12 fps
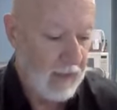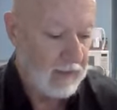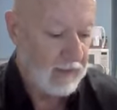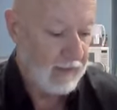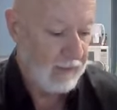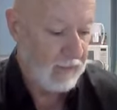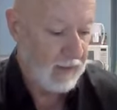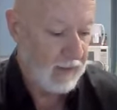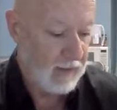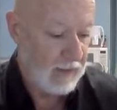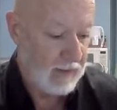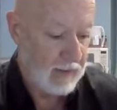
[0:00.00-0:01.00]
let
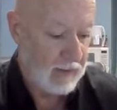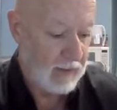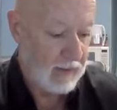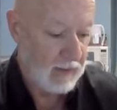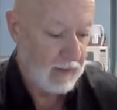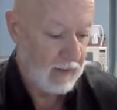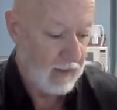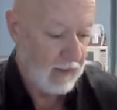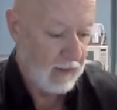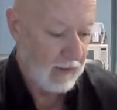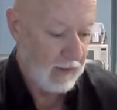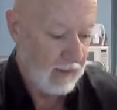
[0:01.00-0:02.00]
me.
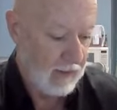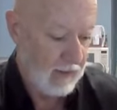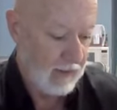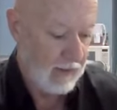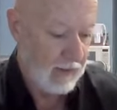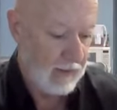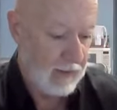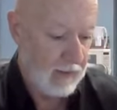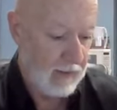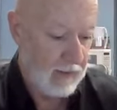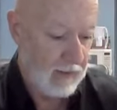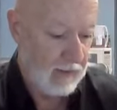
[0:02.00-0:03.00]

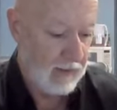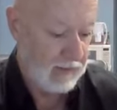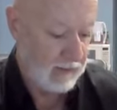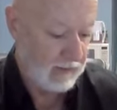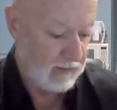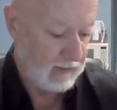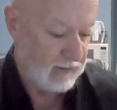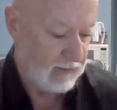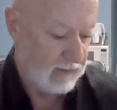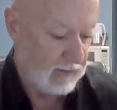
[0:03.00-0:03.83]
Uh, da, da,